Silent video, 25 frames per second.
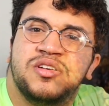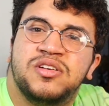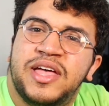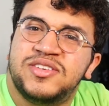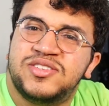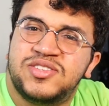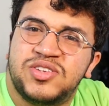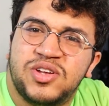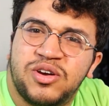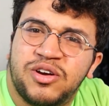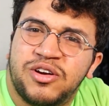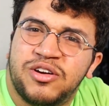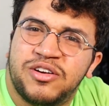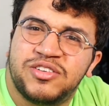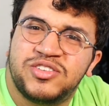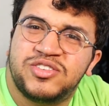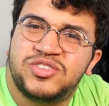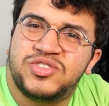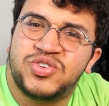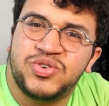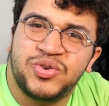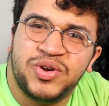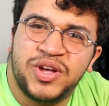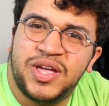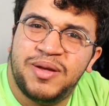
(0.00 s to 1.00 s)
Is your
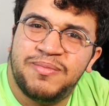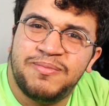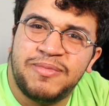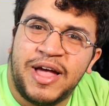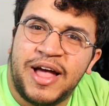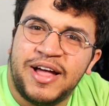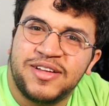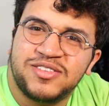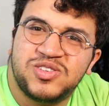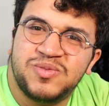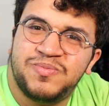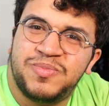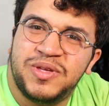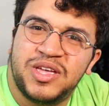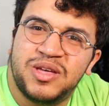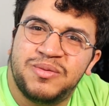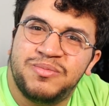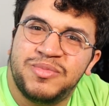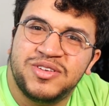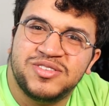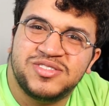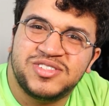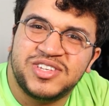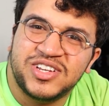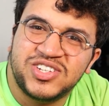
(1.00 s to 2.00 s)
dream not to be a
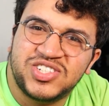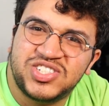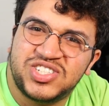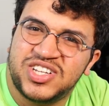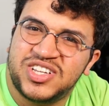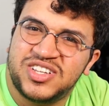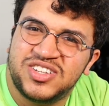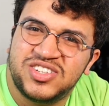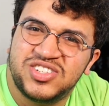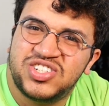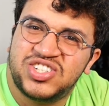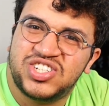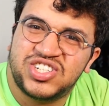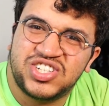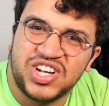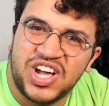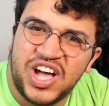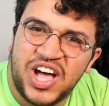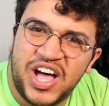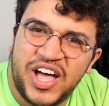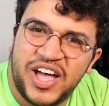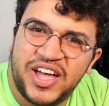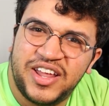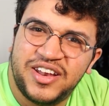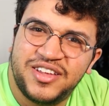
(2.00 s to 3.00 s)
musician,
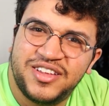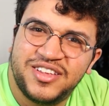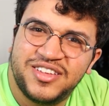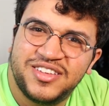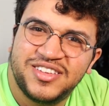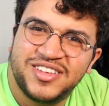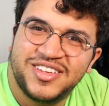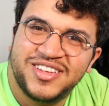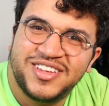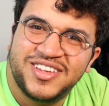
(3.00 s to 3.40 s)
Sean?